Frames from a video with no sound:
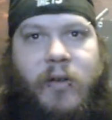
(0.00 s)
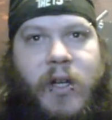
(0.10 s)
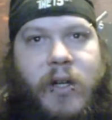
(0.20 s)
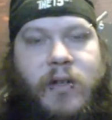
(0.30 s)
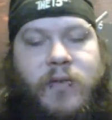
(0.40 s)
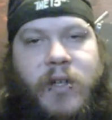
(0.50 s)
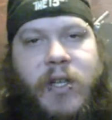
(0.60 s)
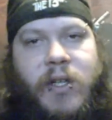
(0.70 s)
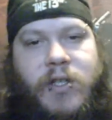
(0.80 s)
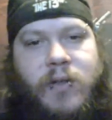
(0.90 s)
to me right now, so I
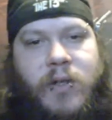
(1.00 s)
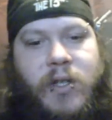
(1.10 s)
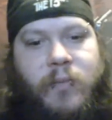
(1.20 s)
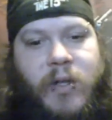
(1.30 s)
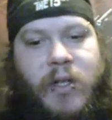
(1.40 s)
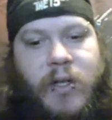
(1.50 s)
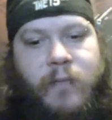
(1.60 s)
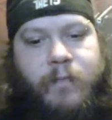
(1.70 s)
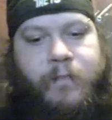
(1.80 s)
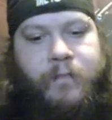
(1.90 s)
can't show you it.
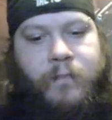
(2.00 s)
But